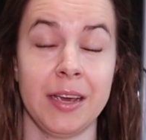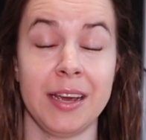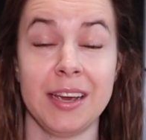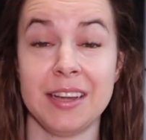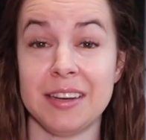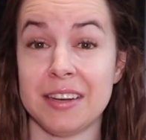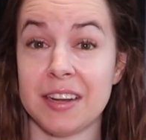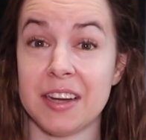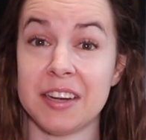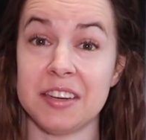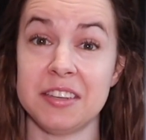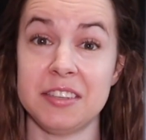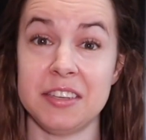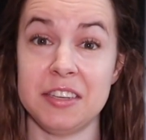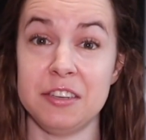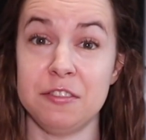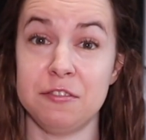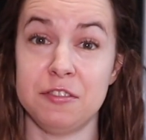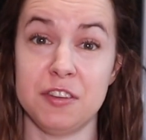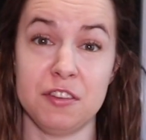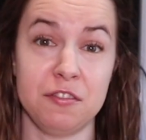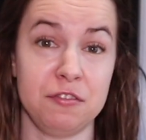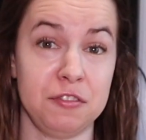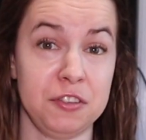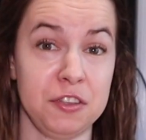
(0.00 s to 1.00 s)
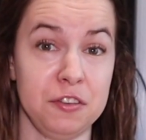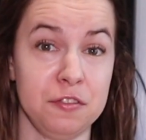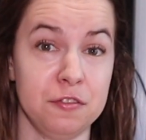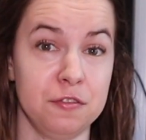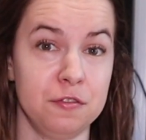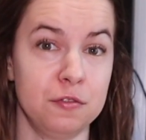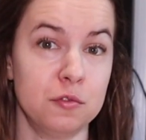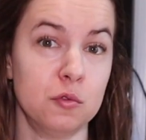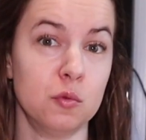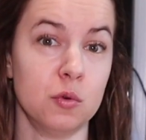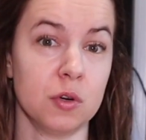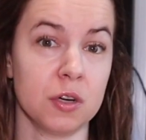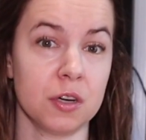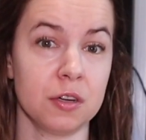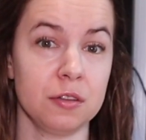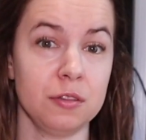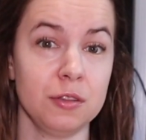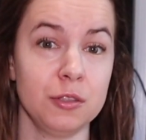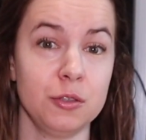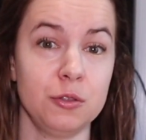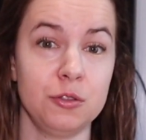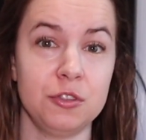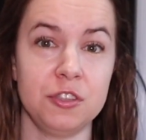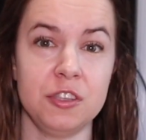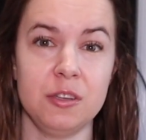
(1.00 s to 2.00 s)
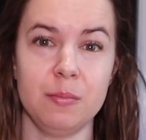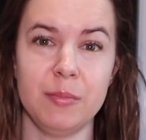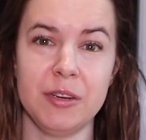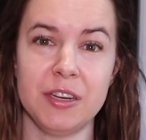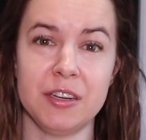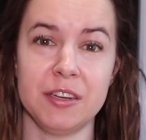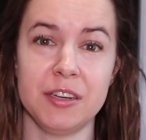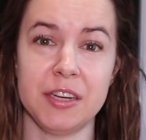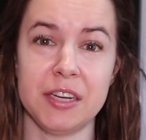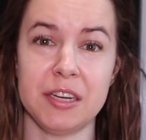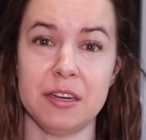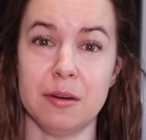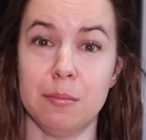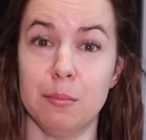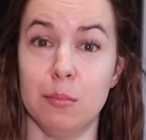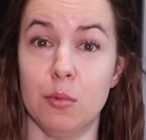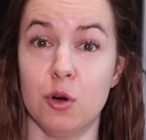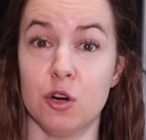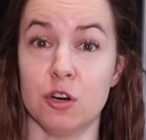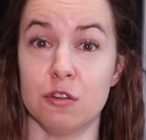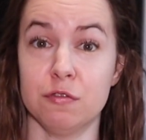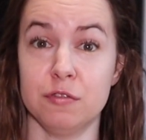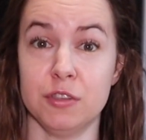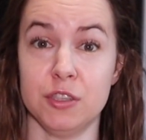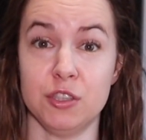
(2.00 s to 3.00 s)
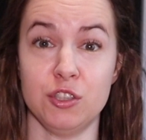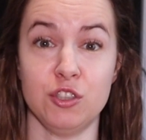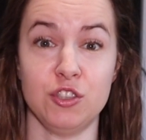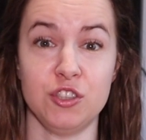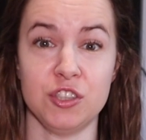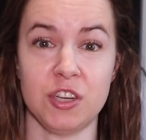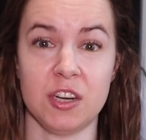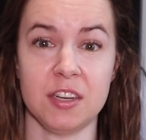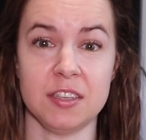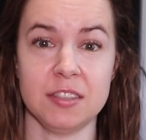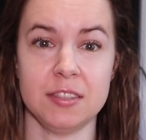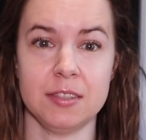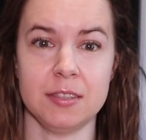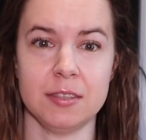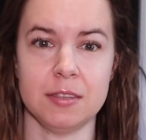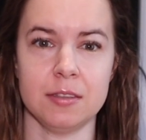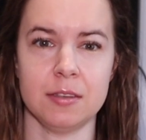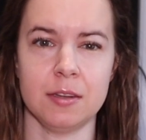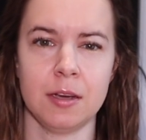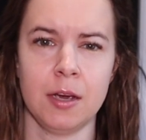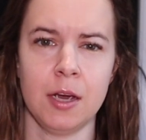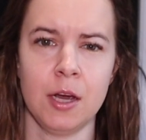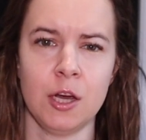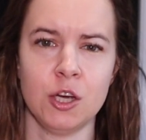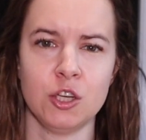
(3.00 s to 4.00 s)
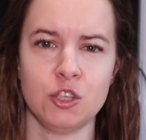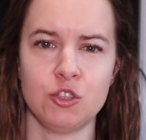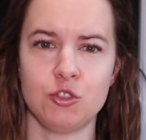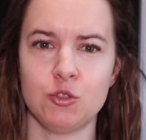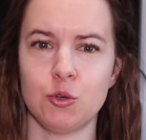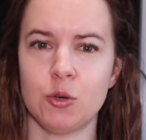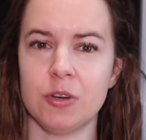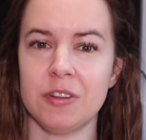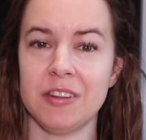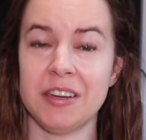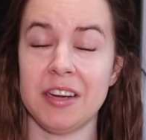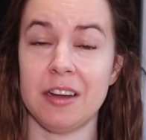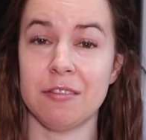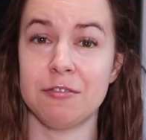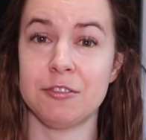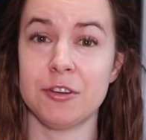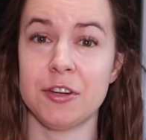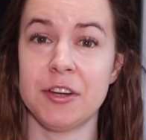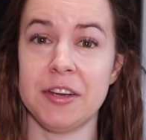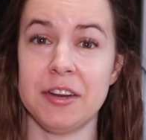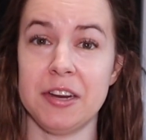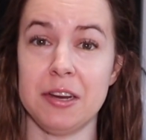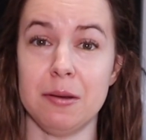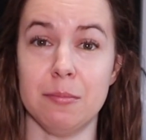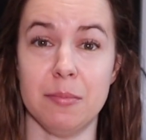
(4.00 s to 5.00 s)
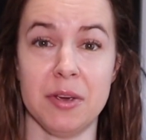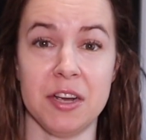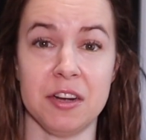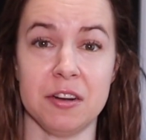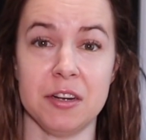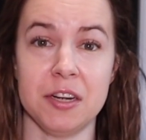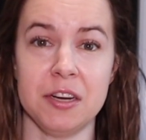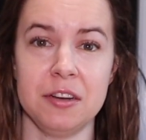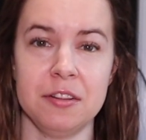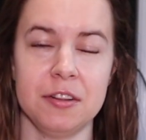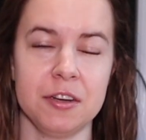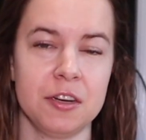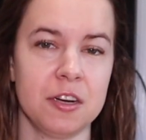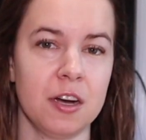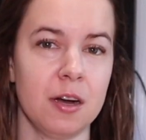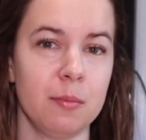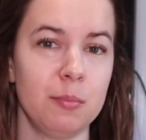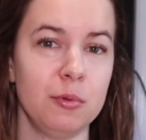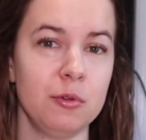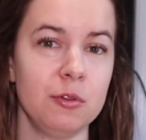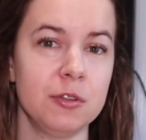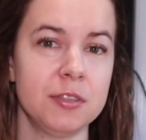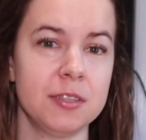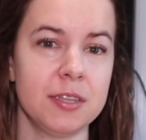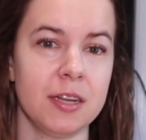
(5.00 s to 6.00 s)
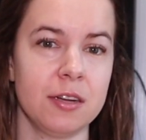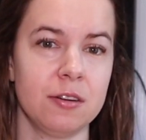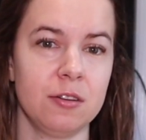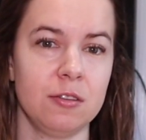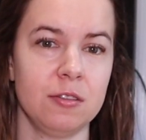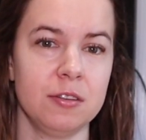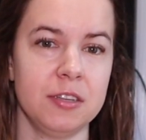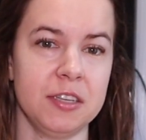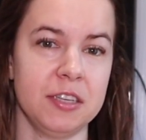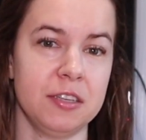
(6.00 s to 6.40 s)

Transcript: In 1954, Lucy married Marvin Johnson. Shortly after getting married, the couple settled